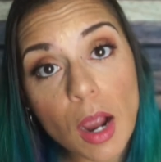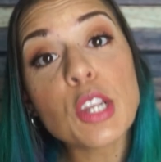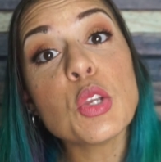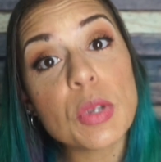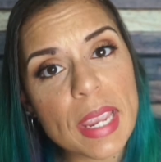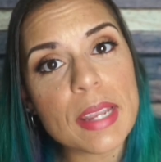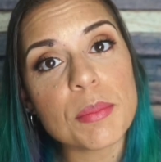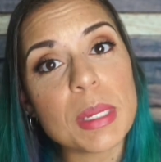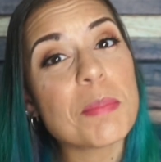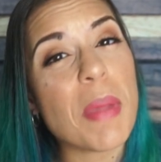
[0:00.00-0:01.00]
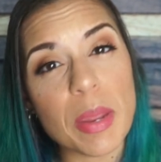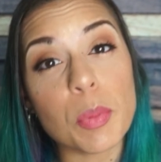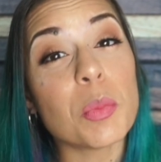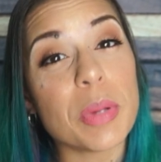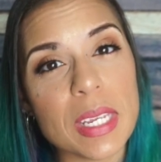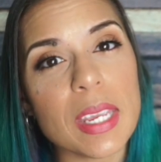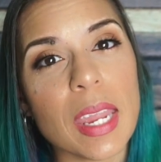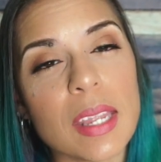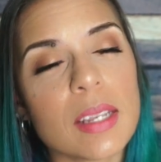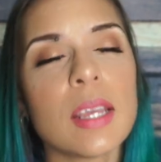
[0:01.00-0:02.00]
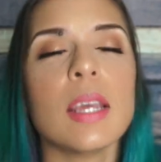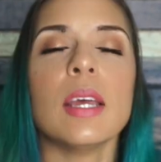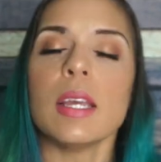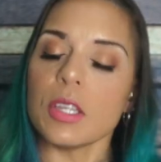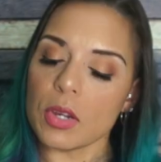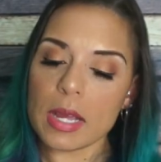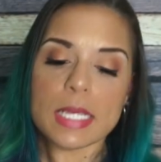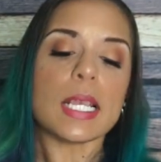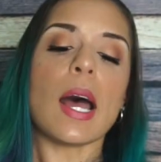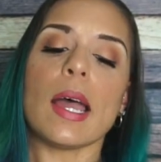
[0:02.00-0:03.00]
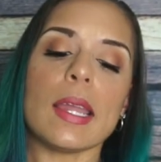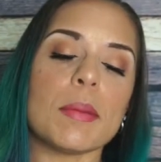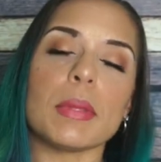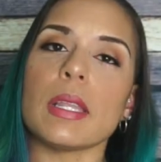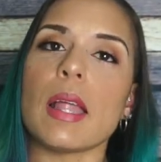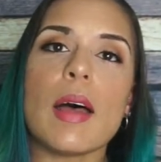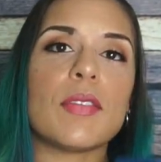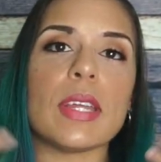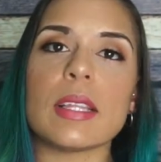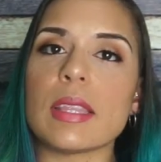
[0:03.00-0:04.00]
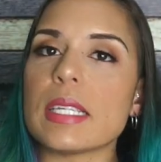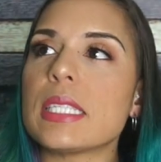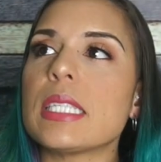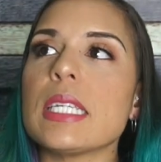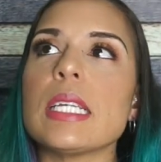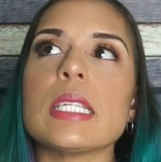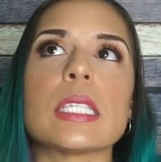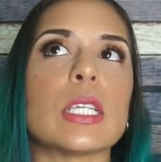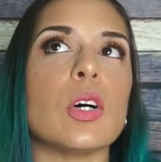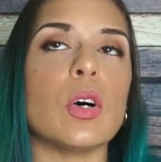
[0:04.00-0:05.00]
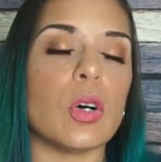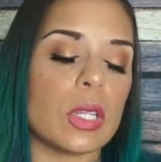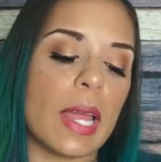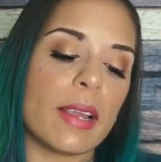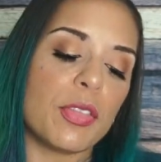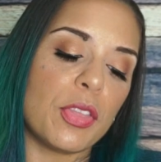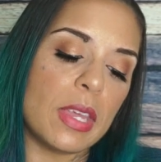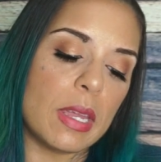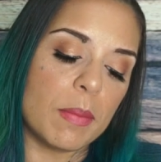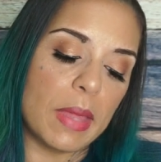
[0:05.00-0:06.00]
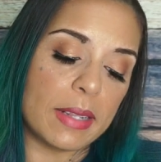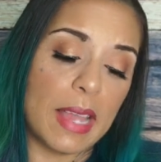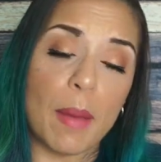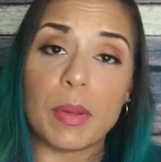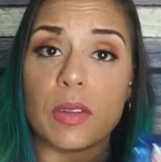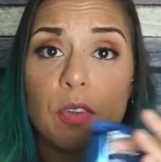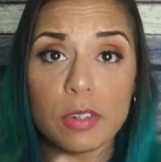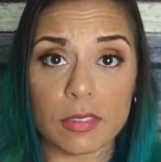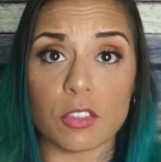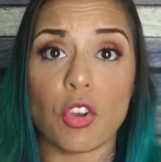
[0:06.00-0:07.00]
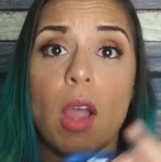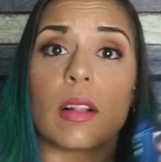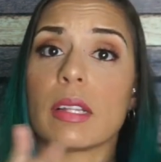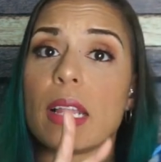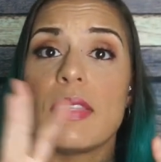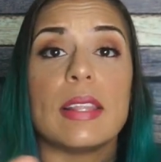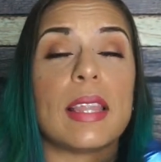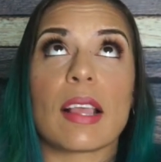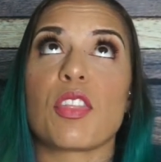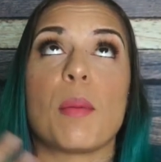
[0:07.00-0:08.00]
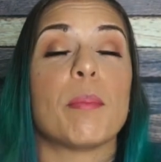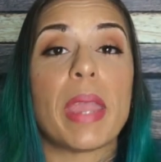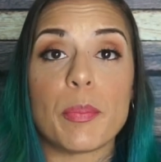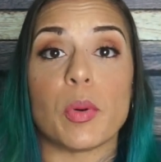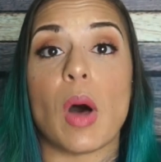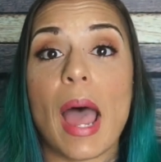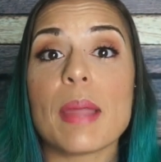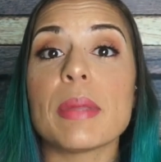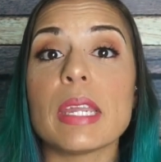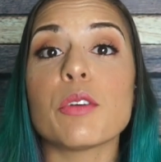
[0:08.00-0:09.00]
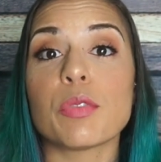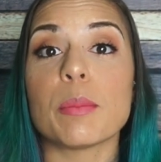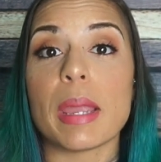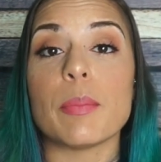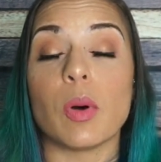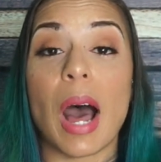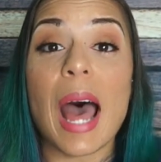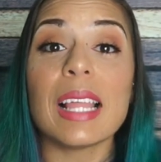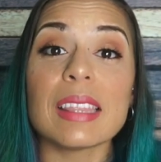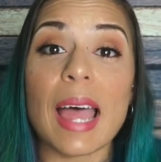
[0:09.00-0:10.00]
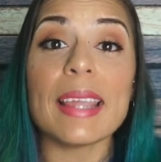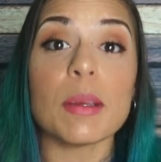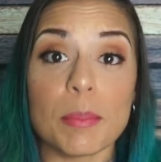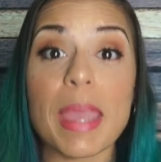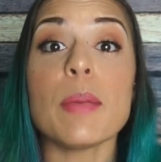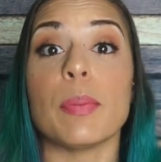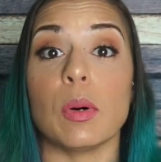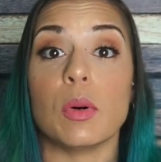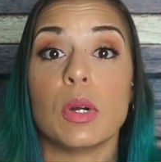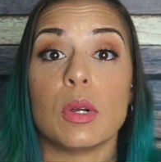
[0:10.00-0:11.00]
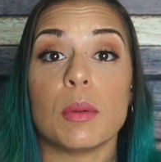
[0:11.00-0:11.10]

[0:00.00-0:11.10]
Are you kidding me? Maple pecan? You guys, I am loving the seasonal, like, theme that's happening. First the chocolate, and then the, the maple. I'm here for maple. I like maple.